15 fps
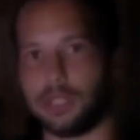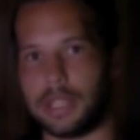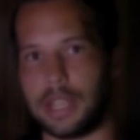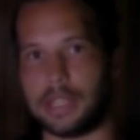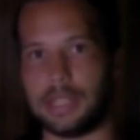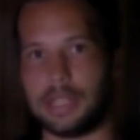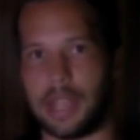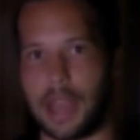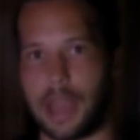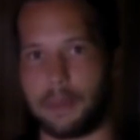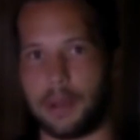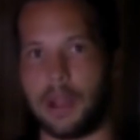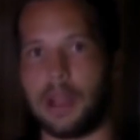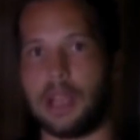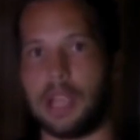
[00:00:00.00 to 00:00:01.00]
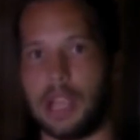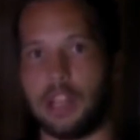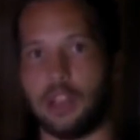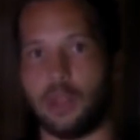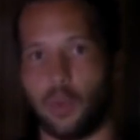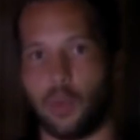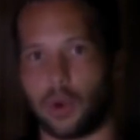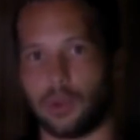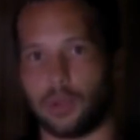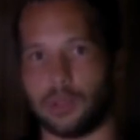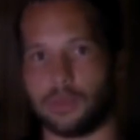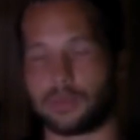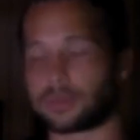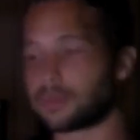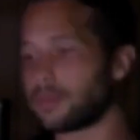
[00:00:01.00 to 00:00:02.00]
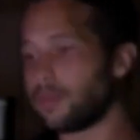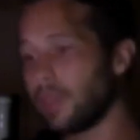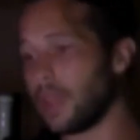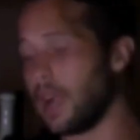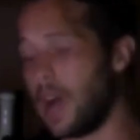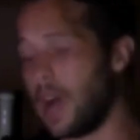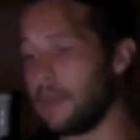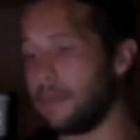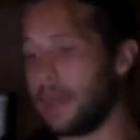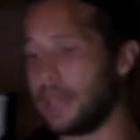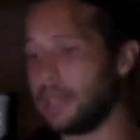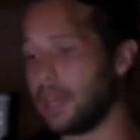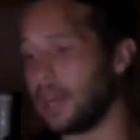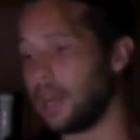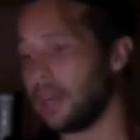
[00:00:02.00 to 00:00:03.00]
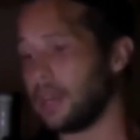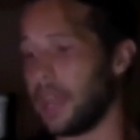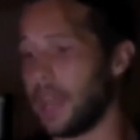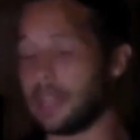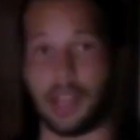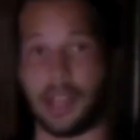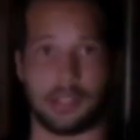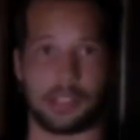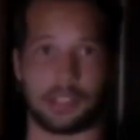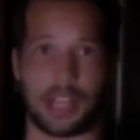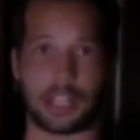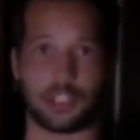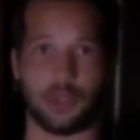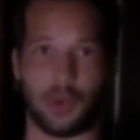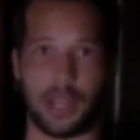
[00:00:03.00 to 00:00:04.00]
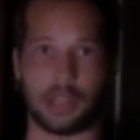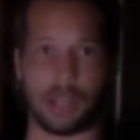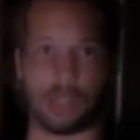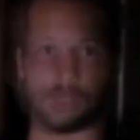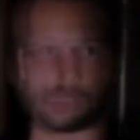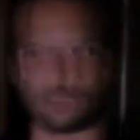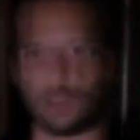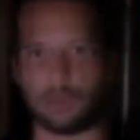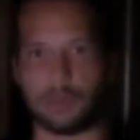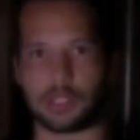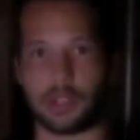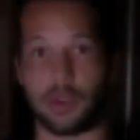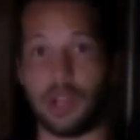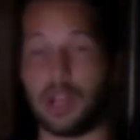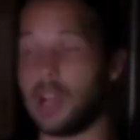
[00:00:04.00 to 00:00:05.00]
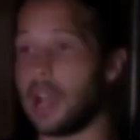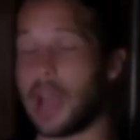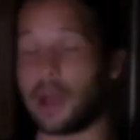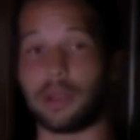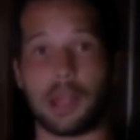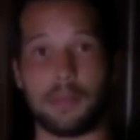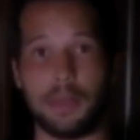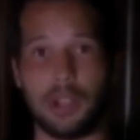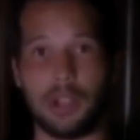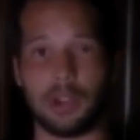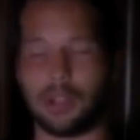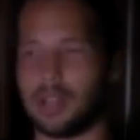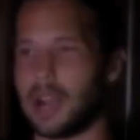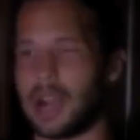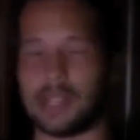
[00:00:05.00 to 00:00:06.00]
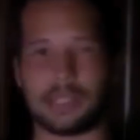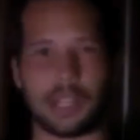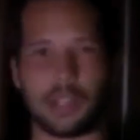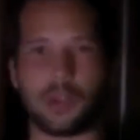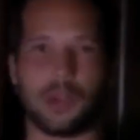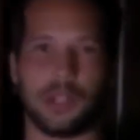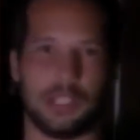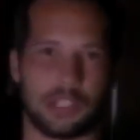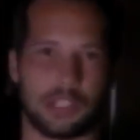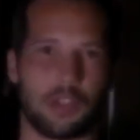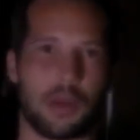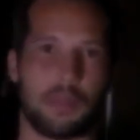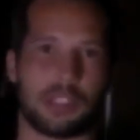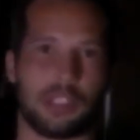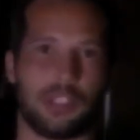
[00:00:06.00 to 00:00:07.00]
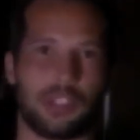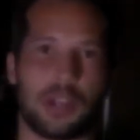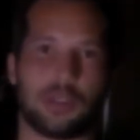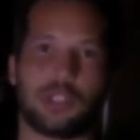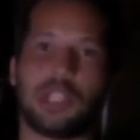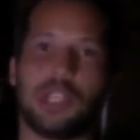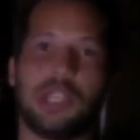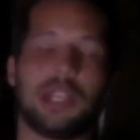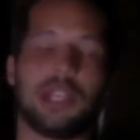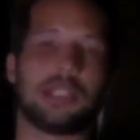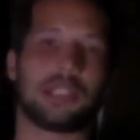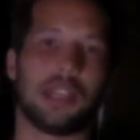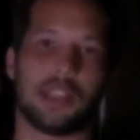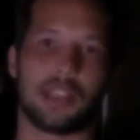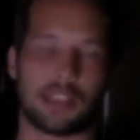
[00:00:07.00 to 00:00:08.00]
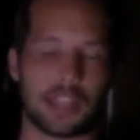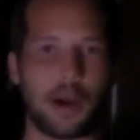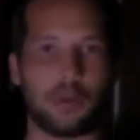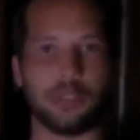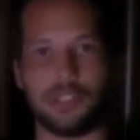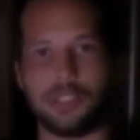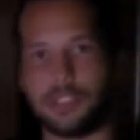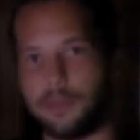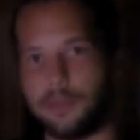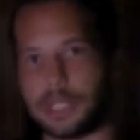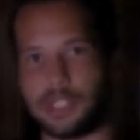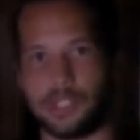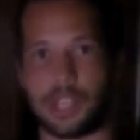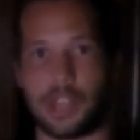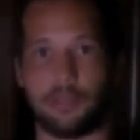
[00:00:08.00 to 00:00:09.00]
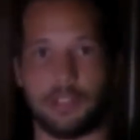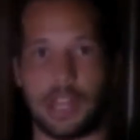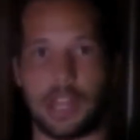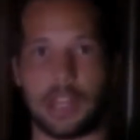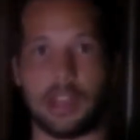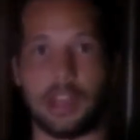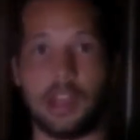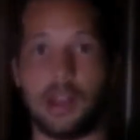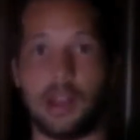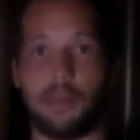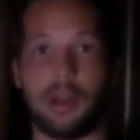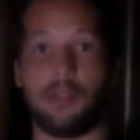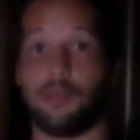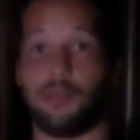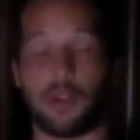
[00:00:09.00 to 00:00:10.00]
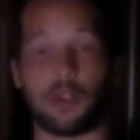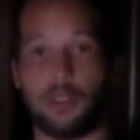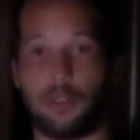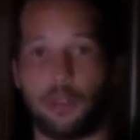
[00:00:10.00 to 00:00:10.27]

But let me tell the young men out there, you need to be able to identify low quality friends and cut them off and curate the people around you into a group of winners, a group